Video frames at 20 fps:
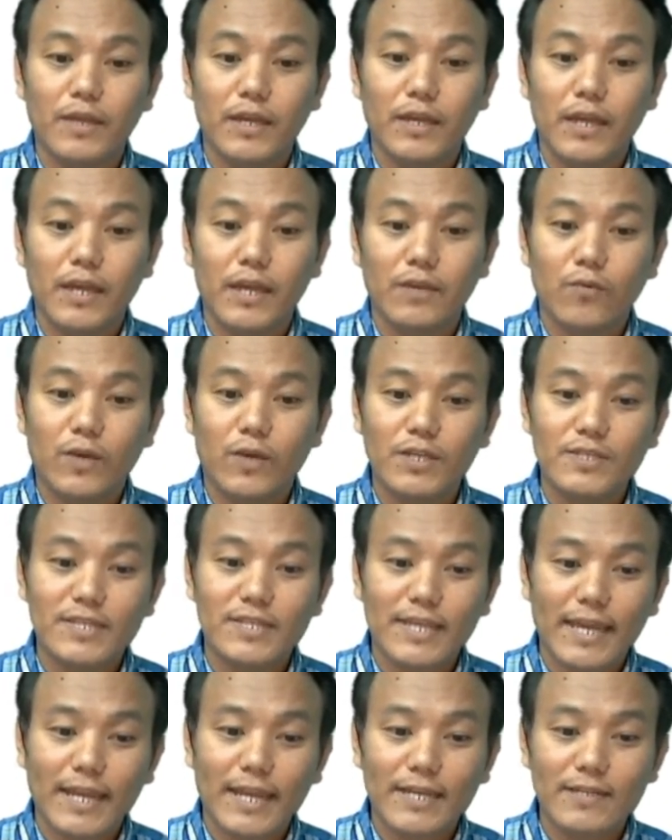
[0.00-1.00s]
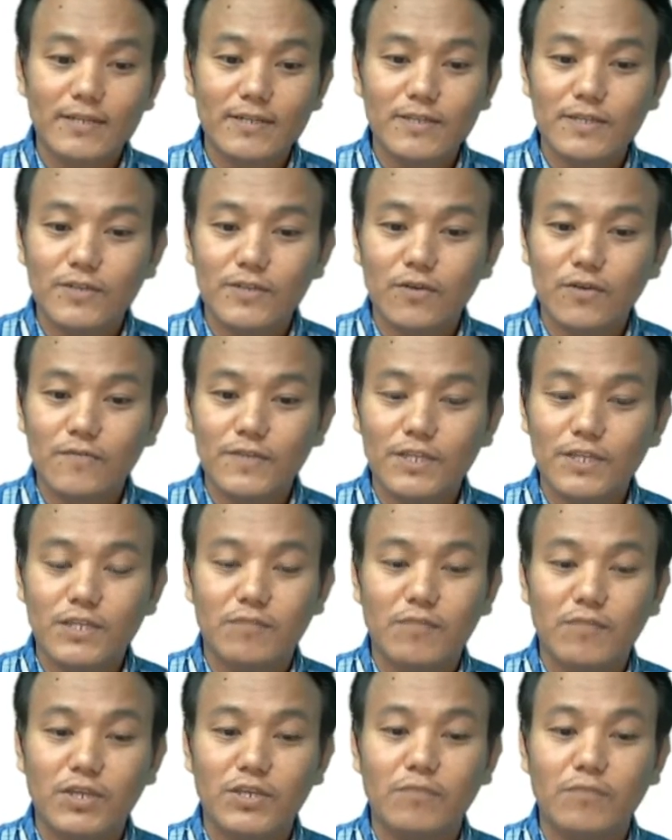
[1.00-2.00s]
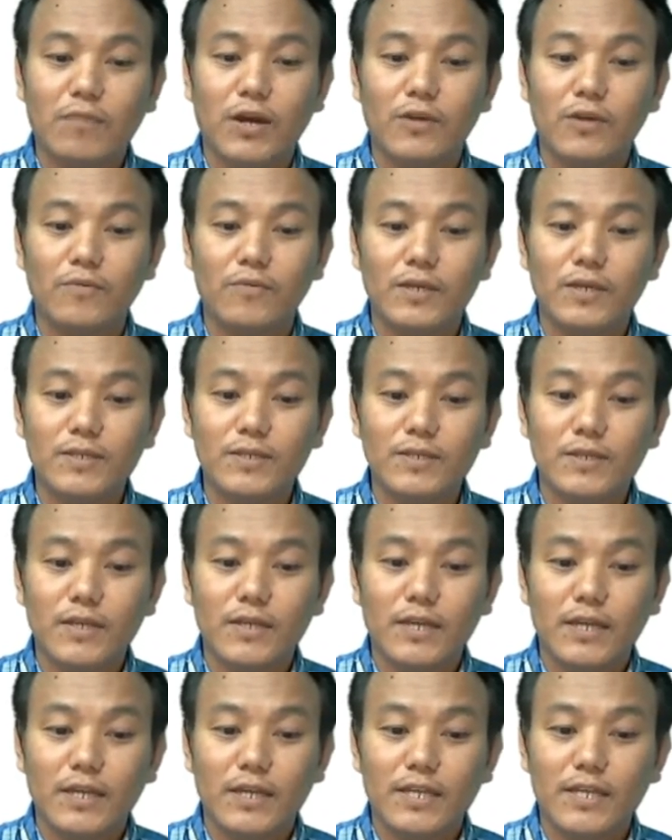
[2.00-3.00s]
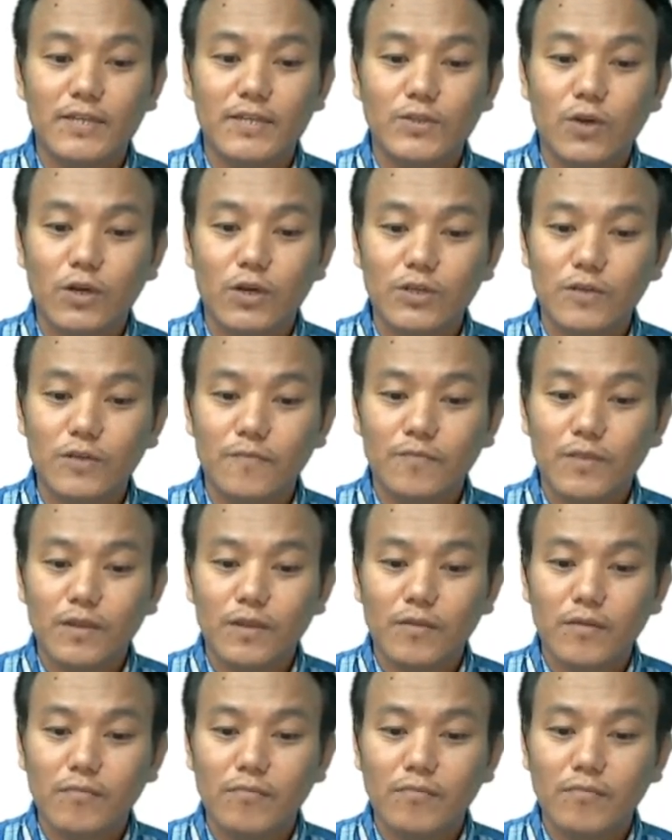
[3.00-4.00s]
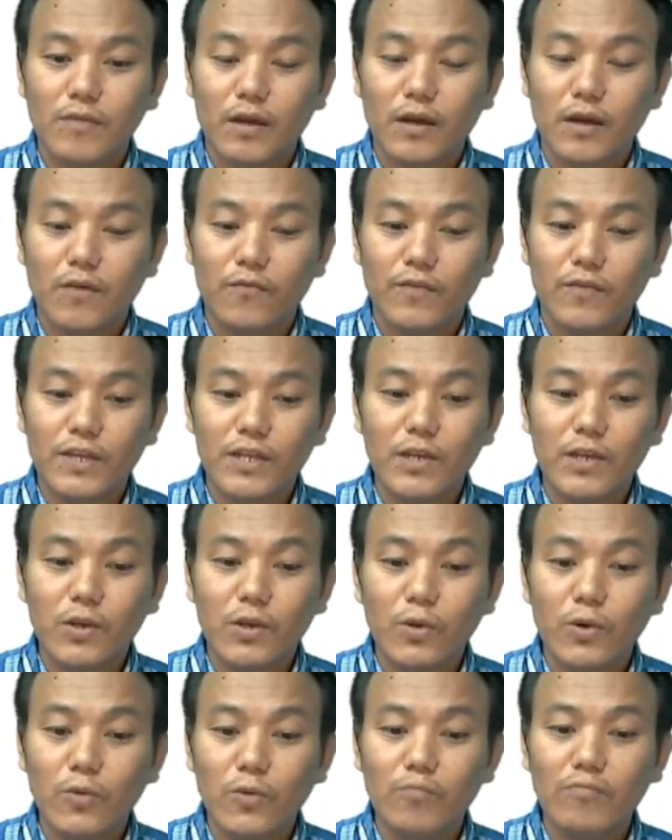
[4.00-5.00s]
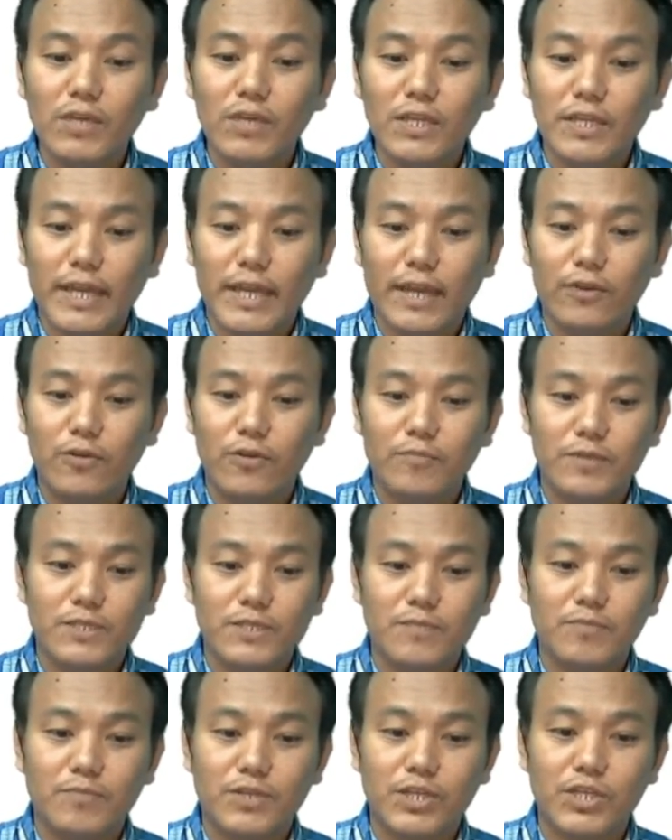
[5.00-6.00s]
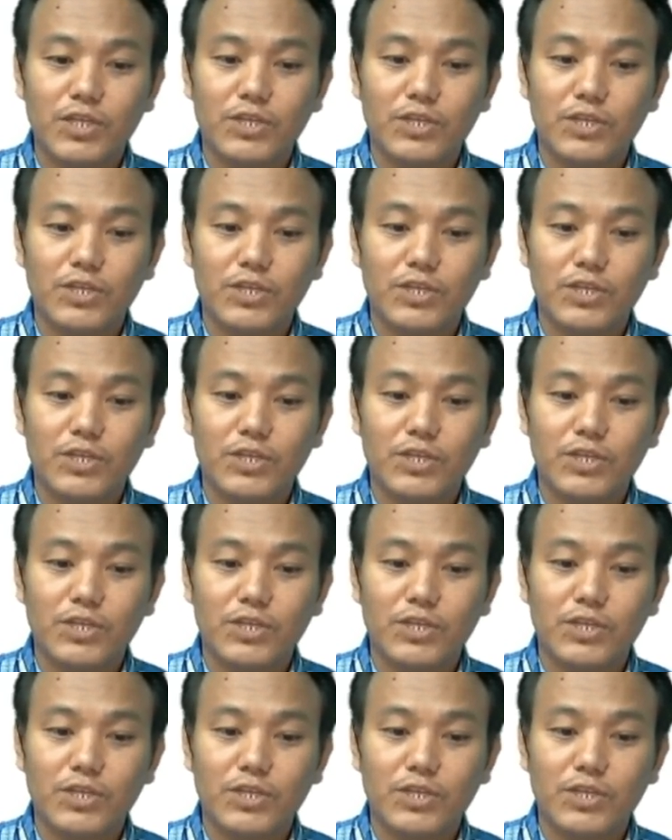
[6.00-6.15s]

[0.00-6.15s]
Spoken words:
And what is the characteristic of such a major biome is it has got a very low mean annual precipitation,